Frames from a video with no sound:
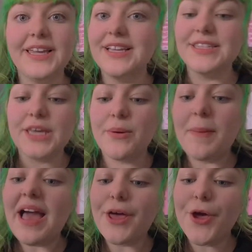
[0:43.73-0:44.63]
So we're
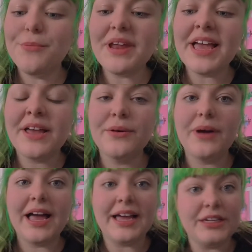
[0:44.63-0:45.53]
back home now
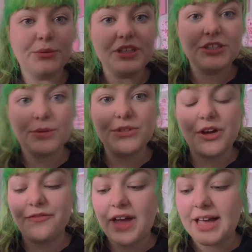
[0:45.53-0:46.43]
and we stopped
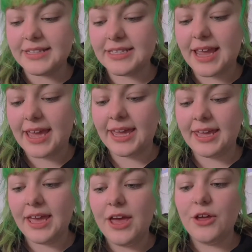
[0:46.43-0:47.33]
off at a
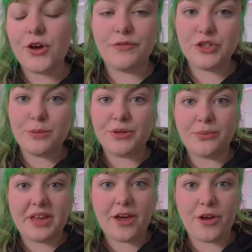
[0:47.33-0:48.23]
coffee shop on the
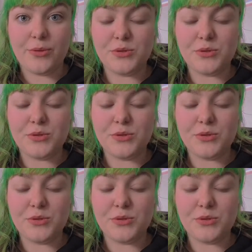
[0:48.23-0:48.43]
way home.